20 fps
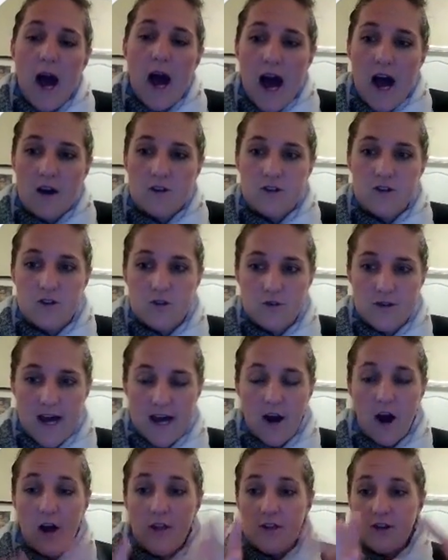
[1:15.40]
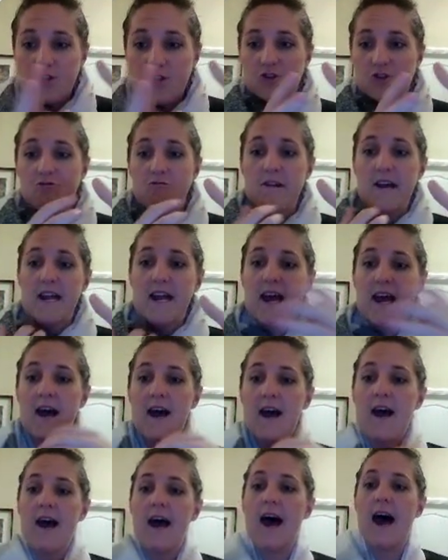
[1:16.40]
how to do that. On the screen
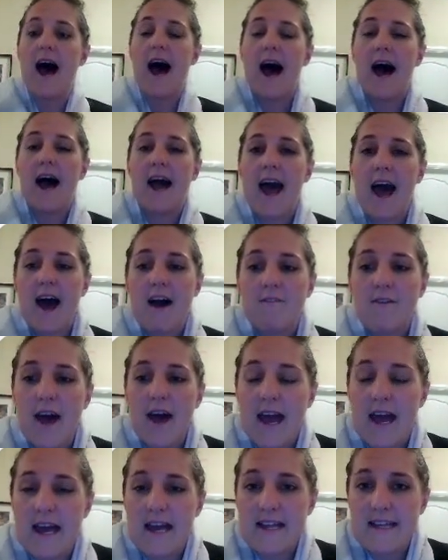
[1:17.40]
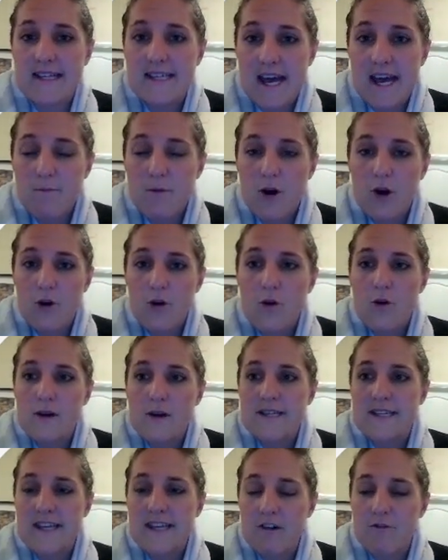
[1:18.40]
here, I have a demo
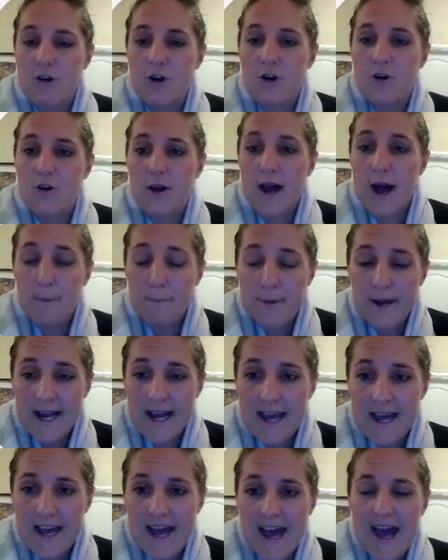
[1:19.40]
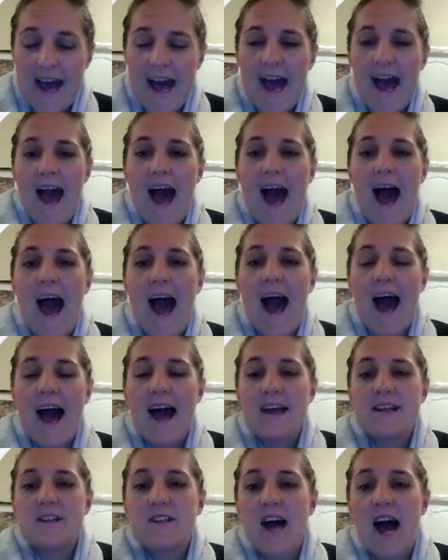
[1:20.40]
Xero company.
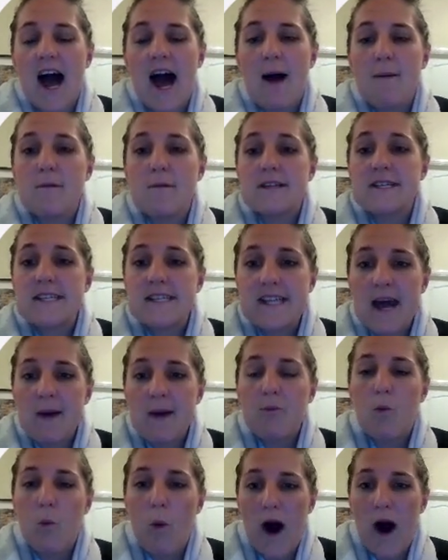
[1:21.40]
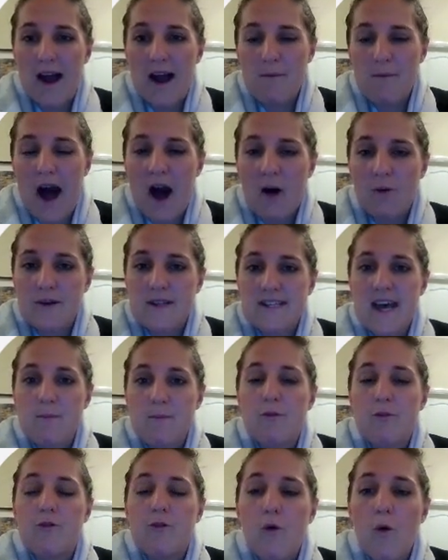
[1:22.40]
And step one, I would say,
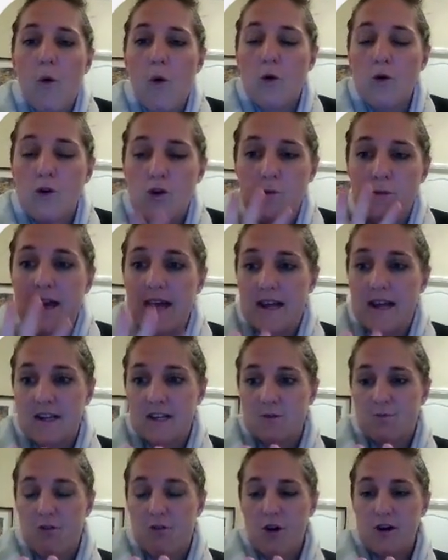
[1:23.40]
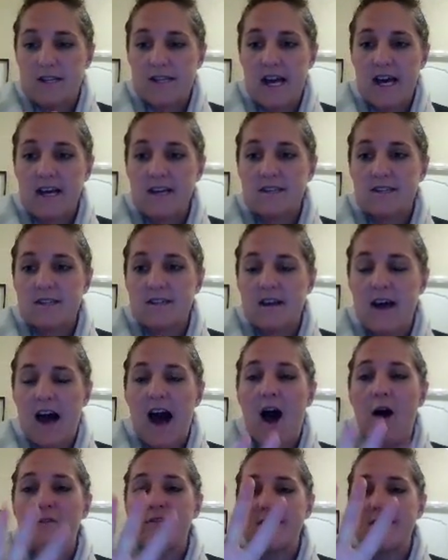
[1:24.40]
before you begin this process,
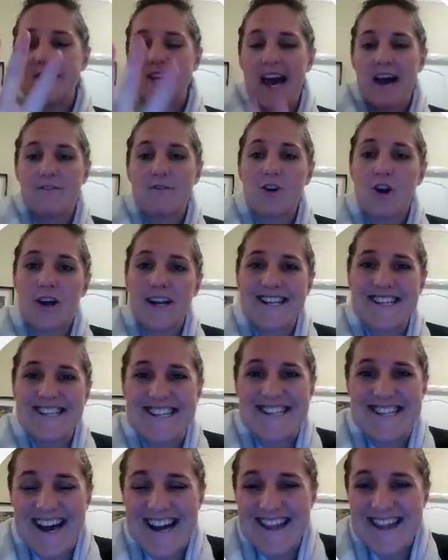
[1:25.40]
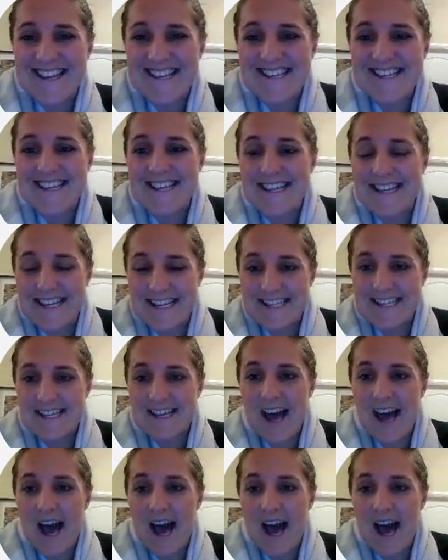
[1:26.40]
I obviously have not done this in this